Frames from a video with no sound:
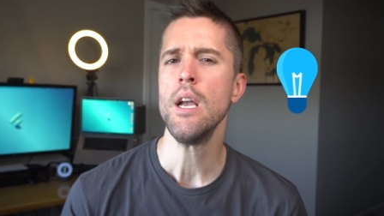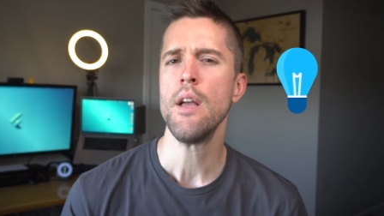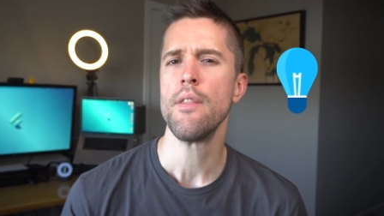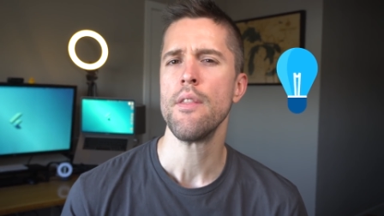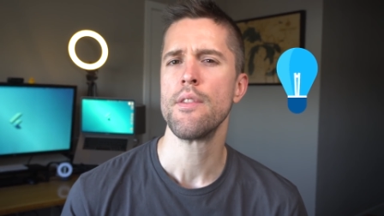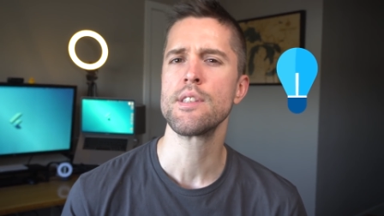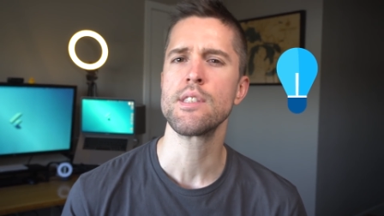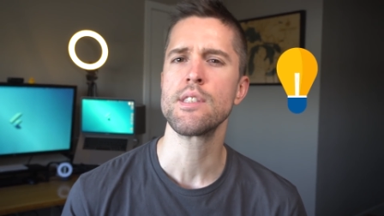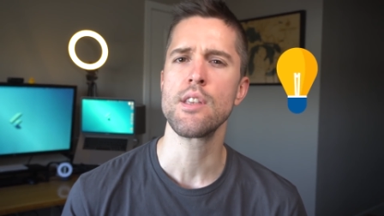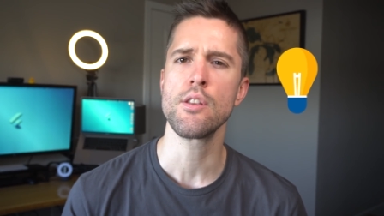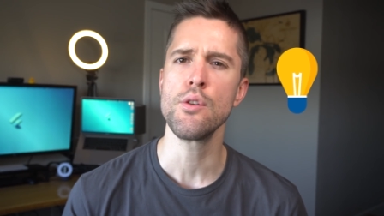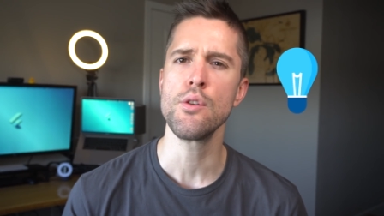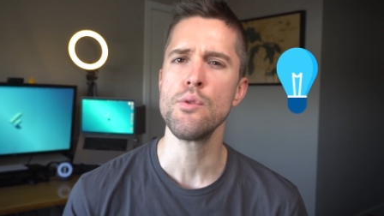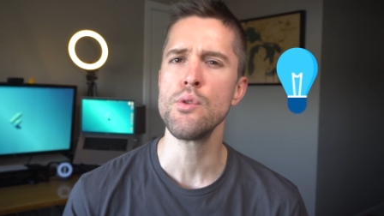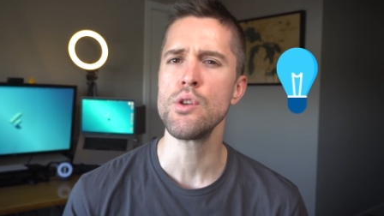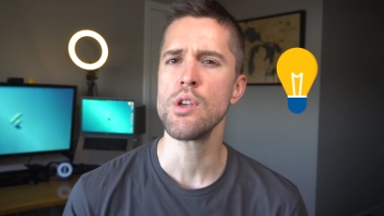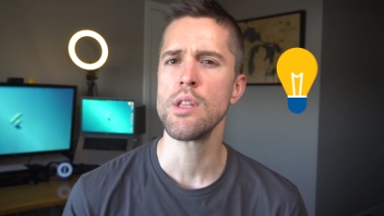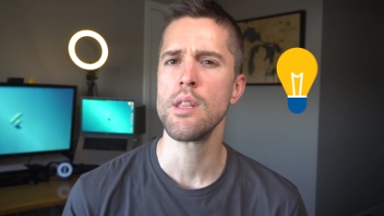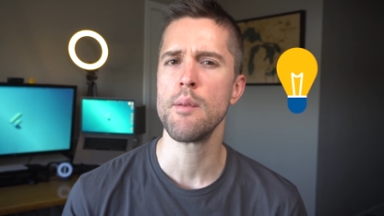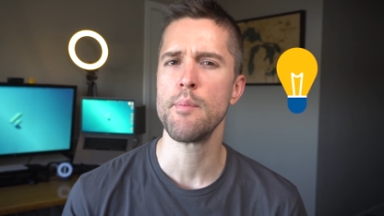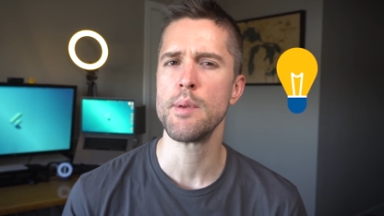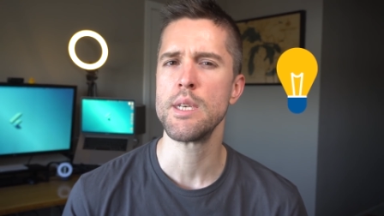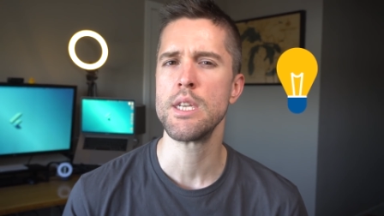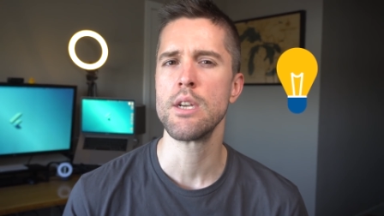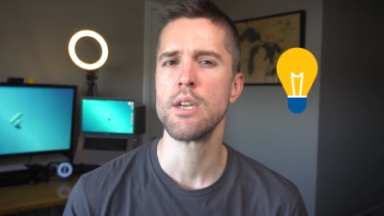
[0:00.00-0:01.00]
The solution
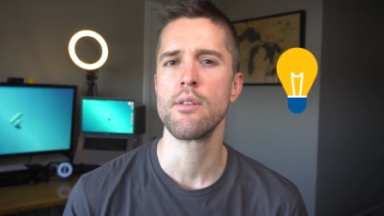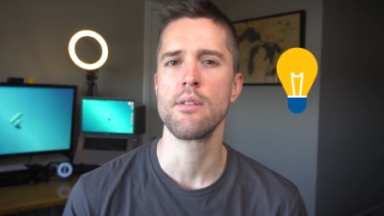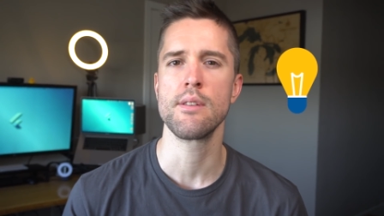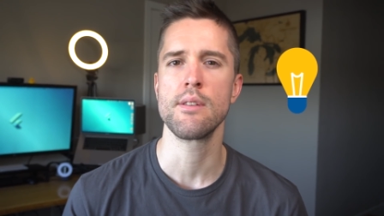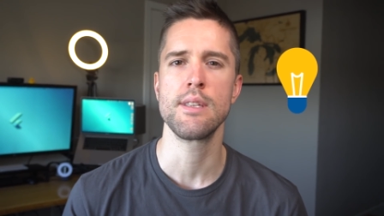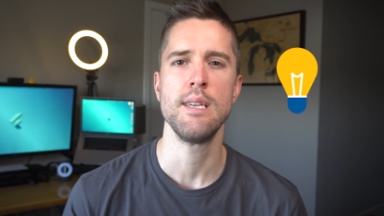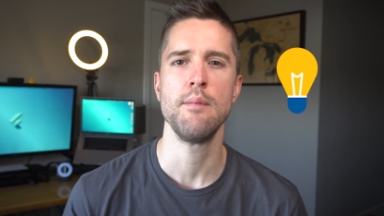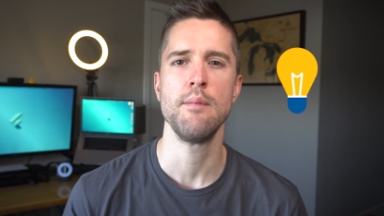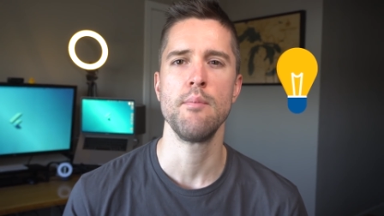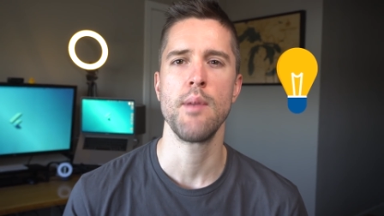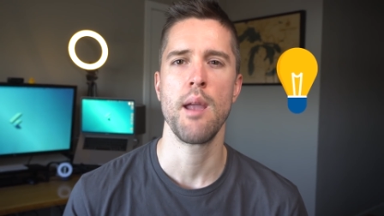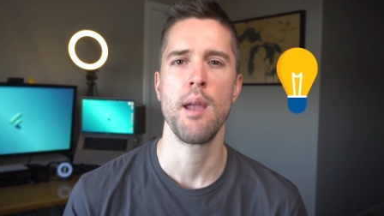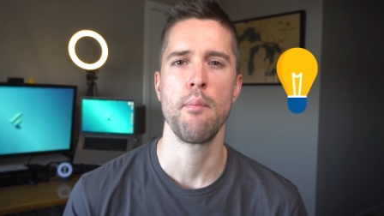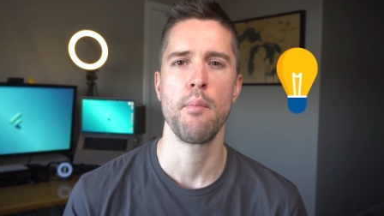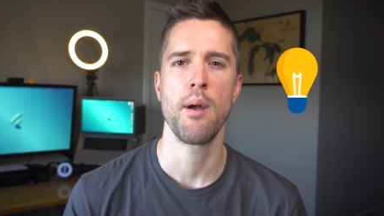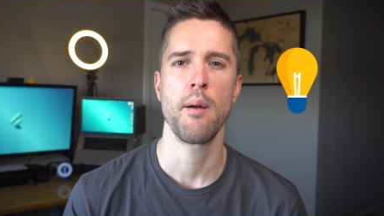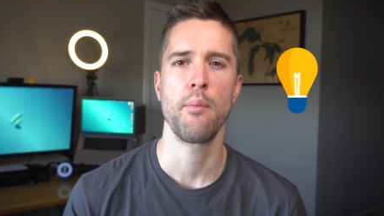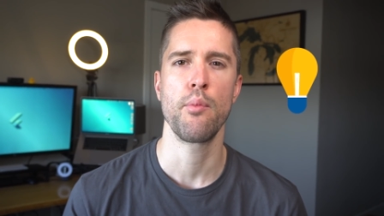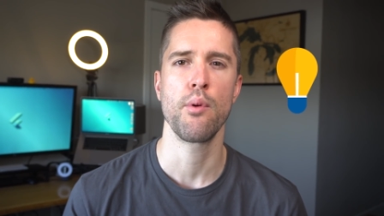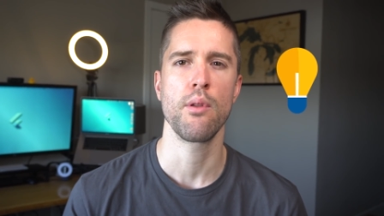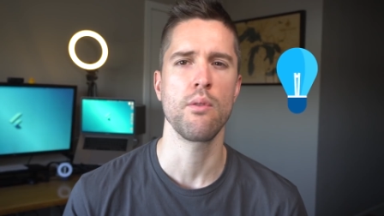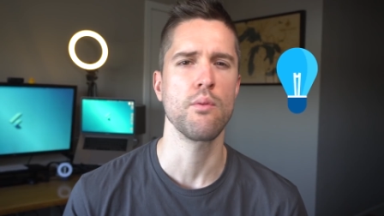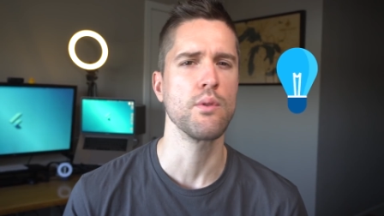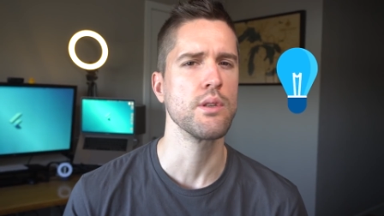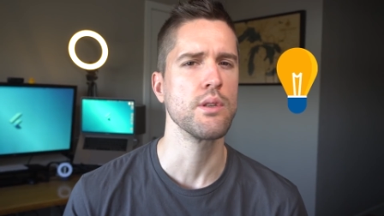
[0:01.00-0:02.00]
the material team came
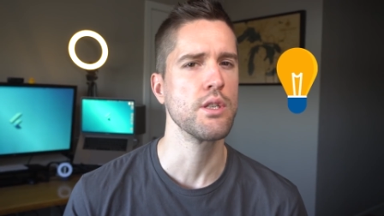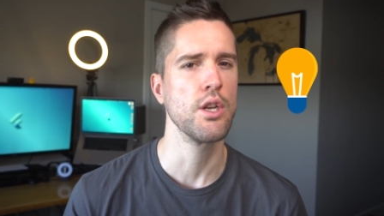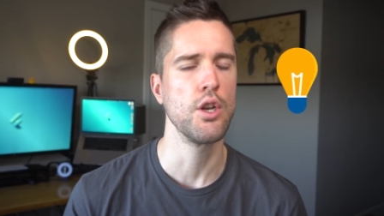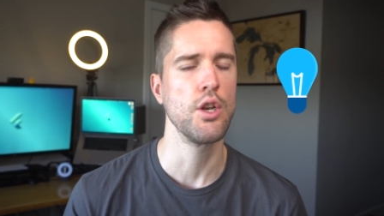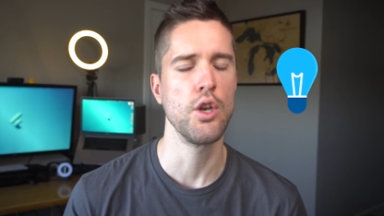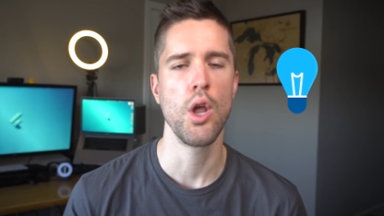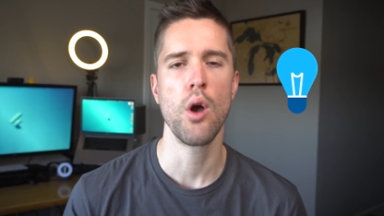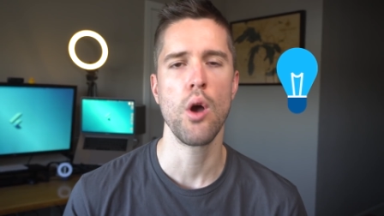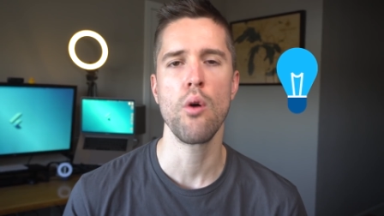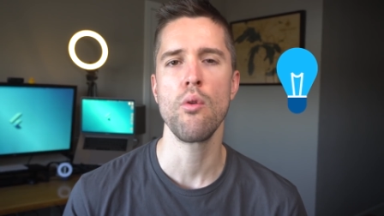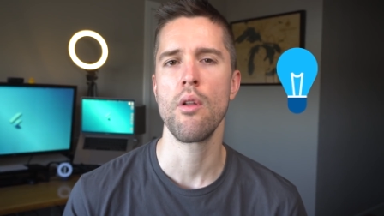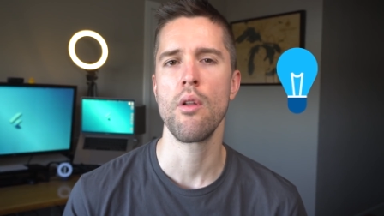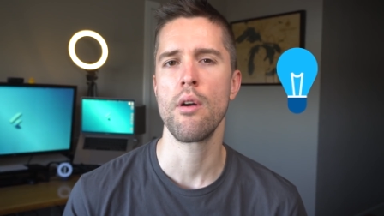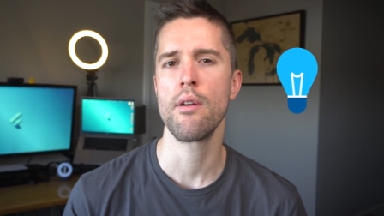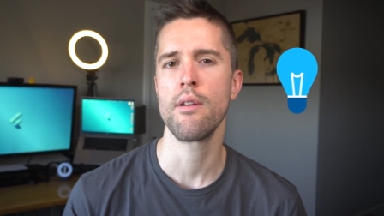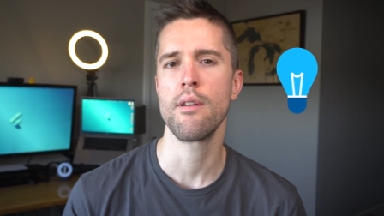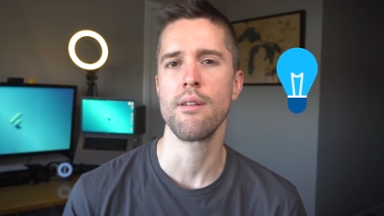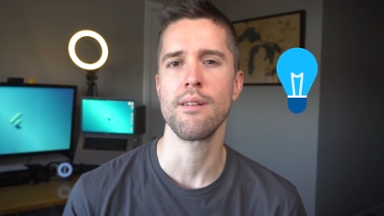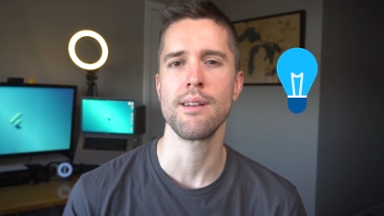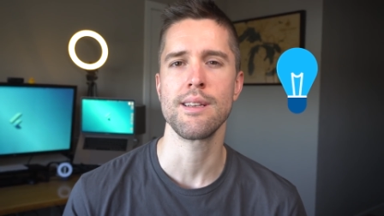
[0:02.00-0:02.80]
up with was to no longer